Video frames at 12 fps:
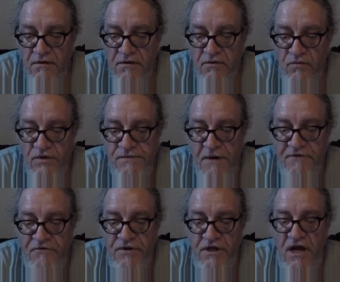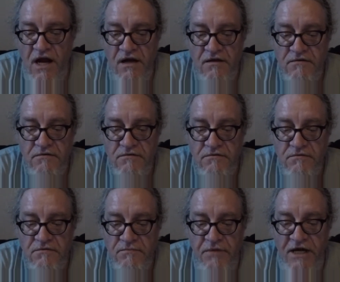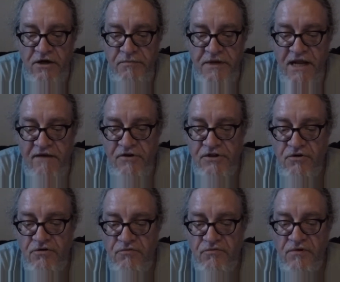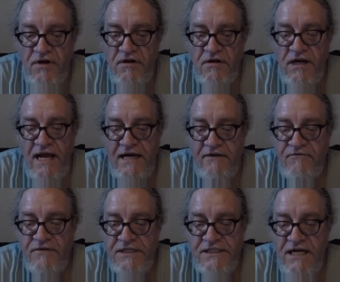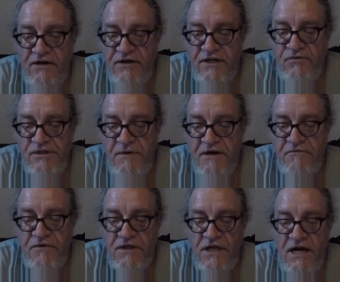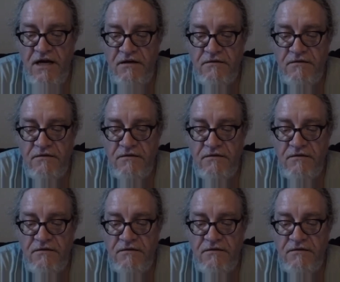Respect for the law. Pattern of behavior, total lack of integrity and respect for the law.